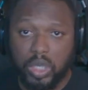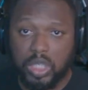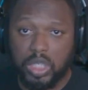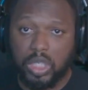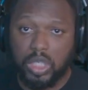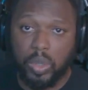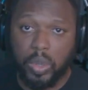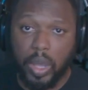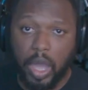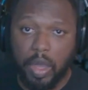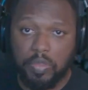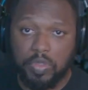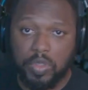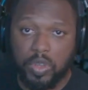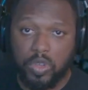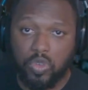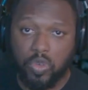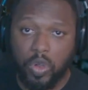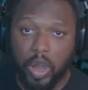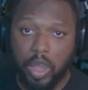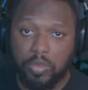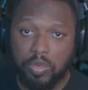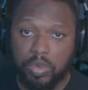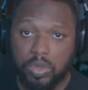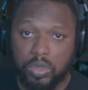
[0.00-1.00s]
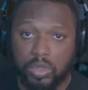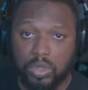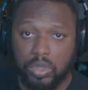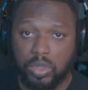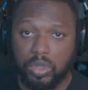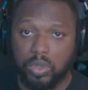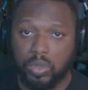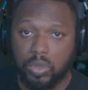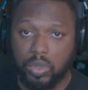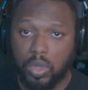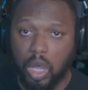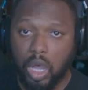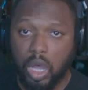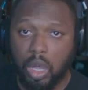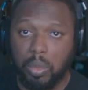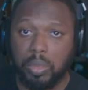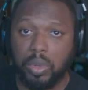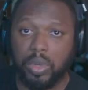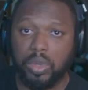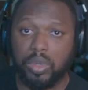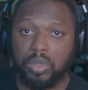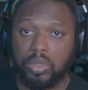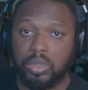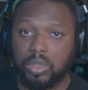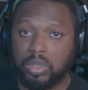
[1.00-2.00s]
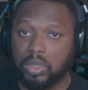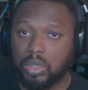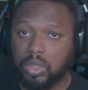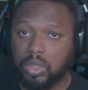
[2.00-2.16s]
in which you have to travel to combo